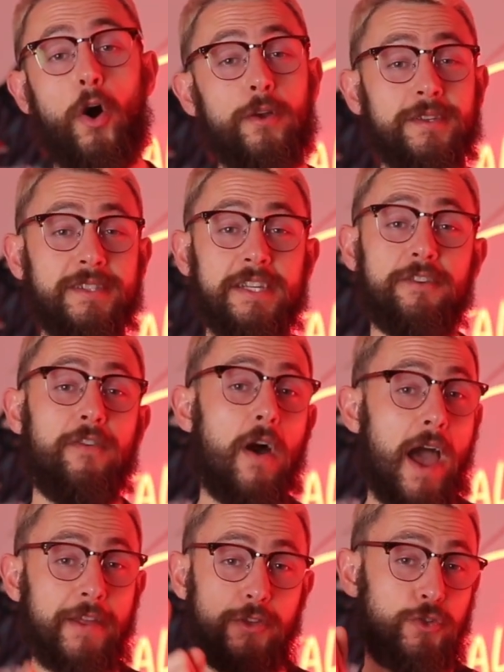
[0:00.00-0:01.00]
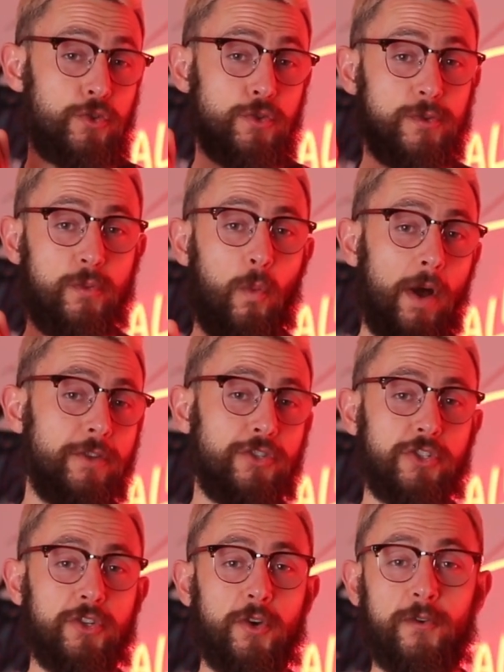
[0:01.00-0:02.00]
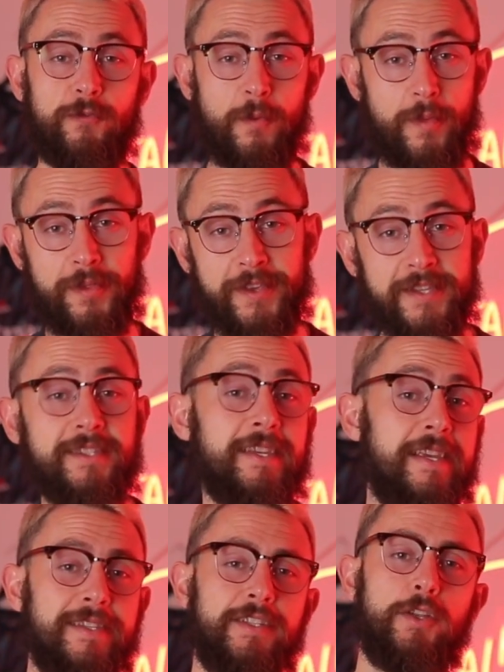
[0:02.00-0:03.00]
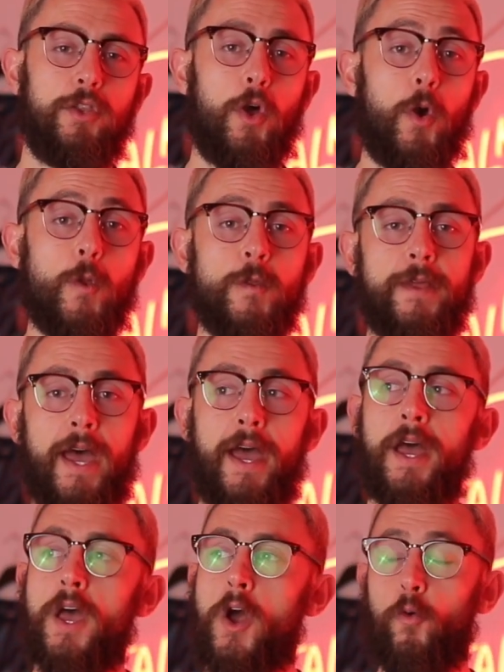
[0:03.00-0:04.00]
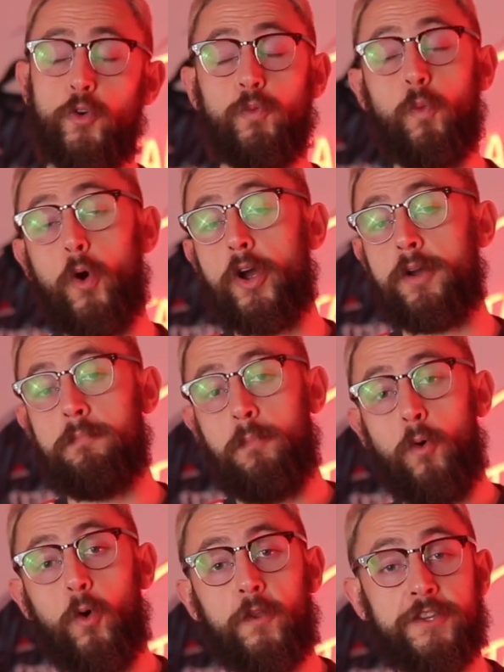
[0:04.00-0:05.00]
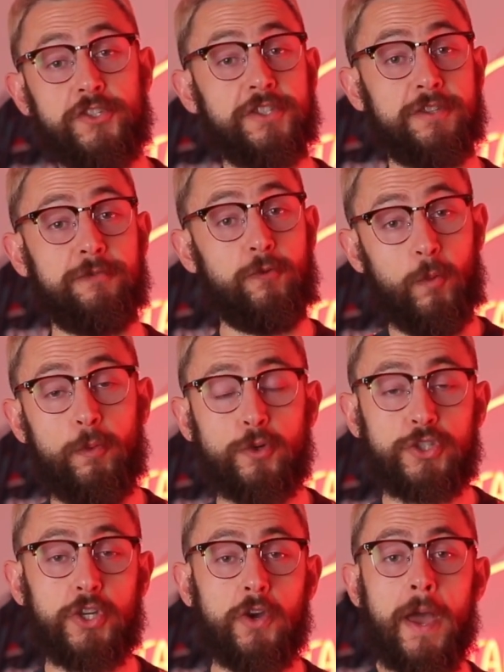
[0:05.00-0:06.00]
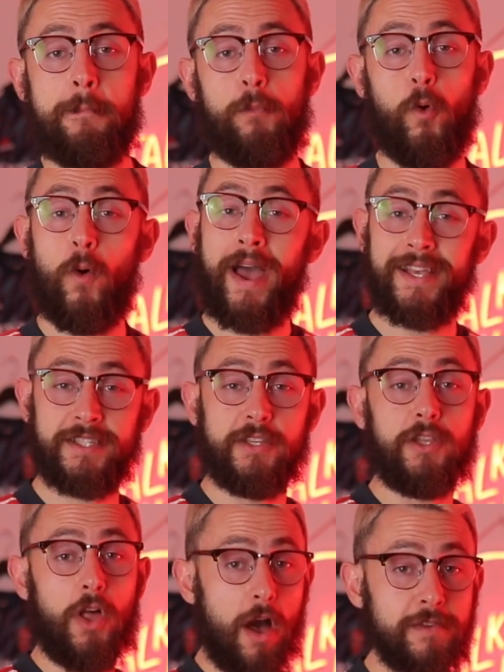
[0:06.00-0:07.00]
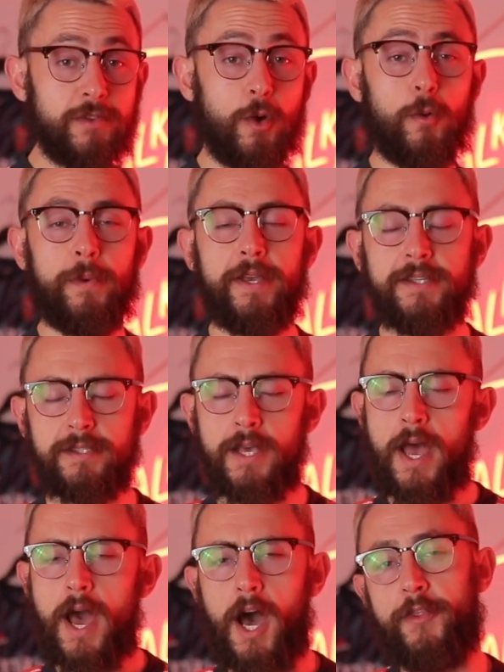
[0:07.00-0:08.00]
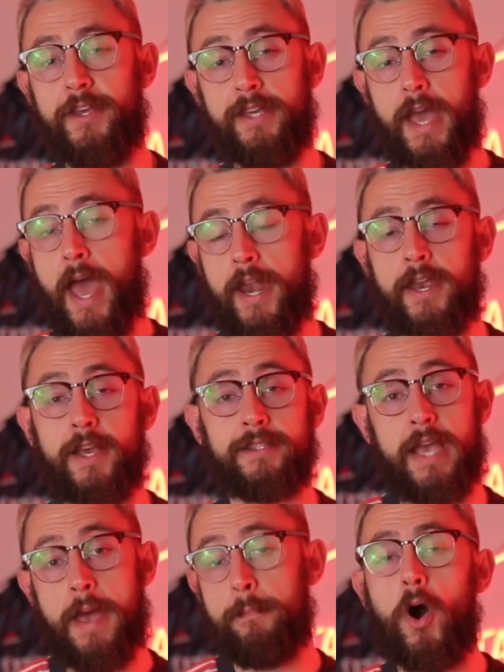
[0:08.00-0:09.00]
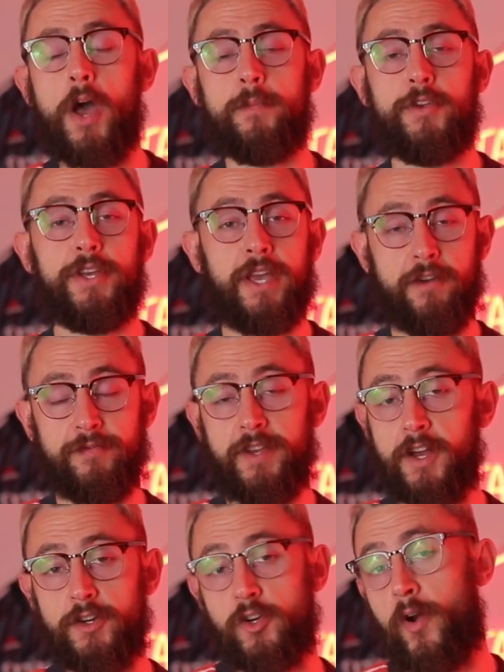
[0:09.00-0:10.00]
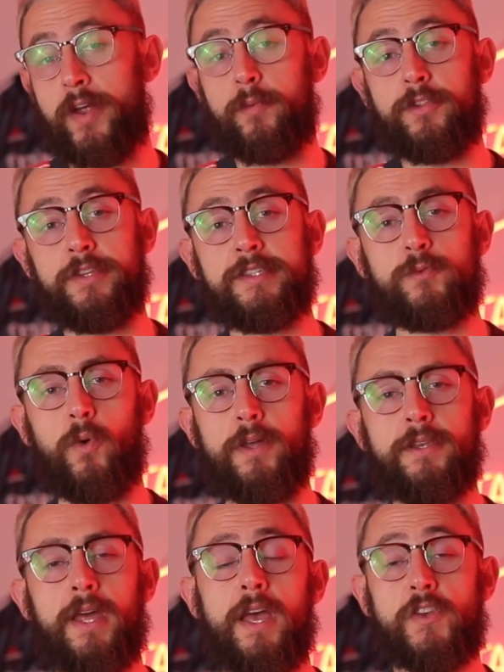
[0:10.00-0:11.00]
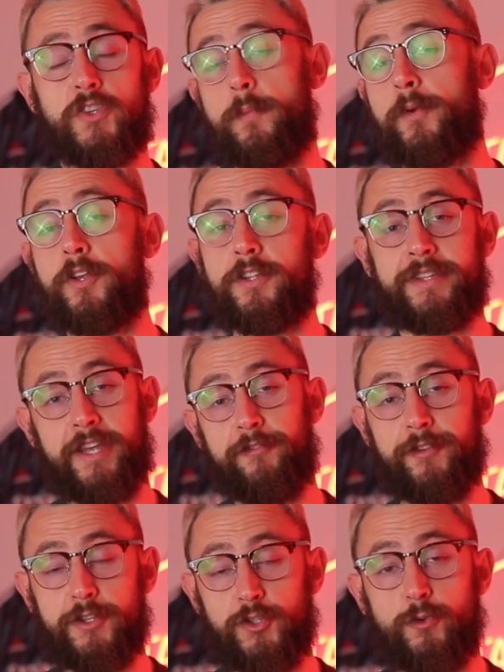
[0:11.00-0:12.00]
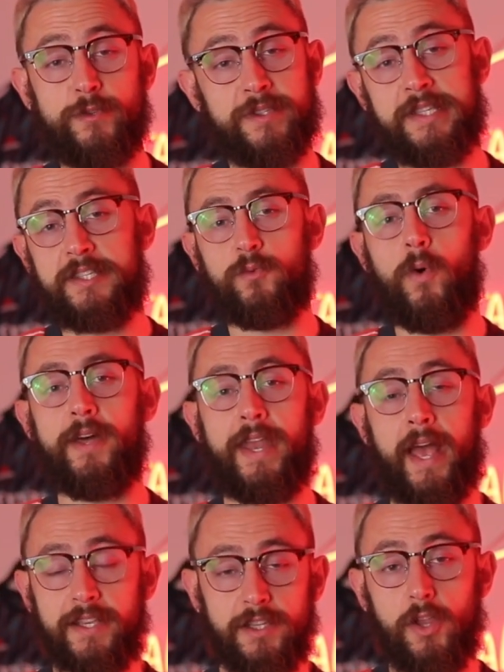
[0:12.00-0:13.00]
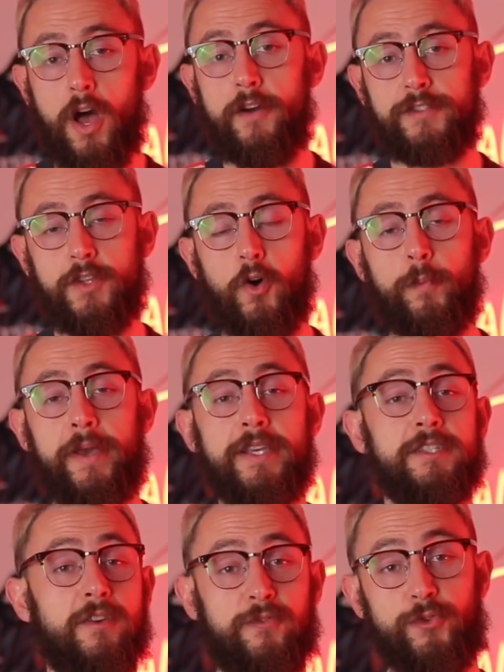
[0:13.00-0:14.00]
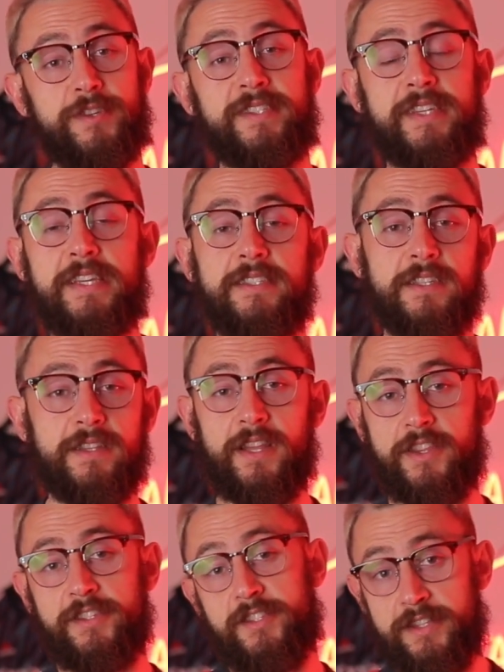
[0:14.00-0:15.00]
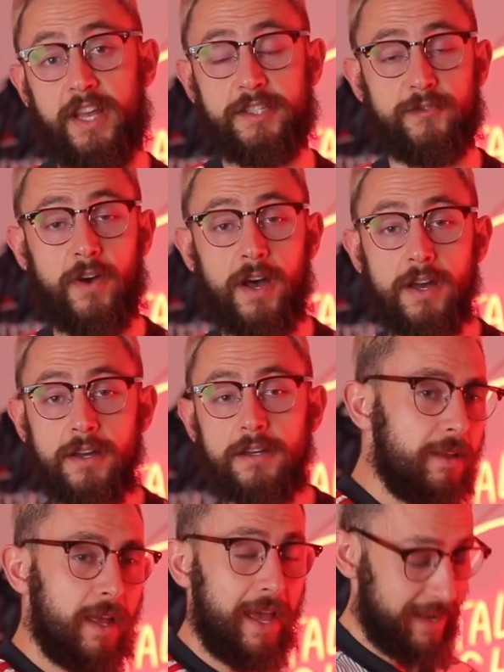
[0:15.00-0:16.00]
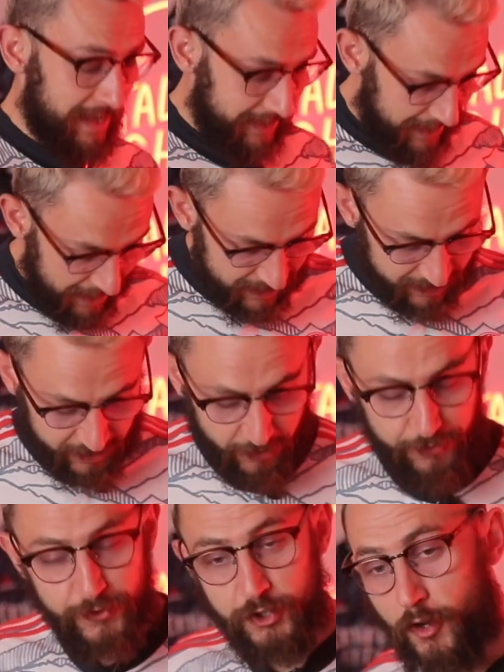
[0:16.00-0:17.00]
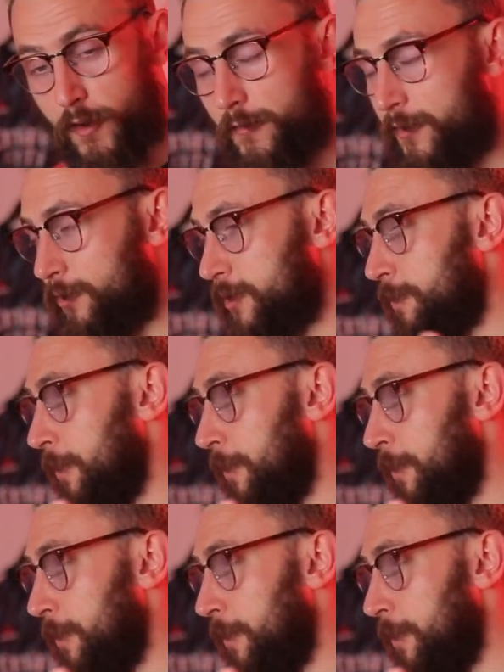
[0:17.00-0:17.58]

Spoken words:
Honestly, if I had to choose one shirt from this season alone that would work more than just a football shirt and more as a lifestyle piece, I think Adidas and Bayern Munich have done great with this one. So I'm gonna definitely choose this one as a lifestyle piece for the season thus far. And again, the shirt feels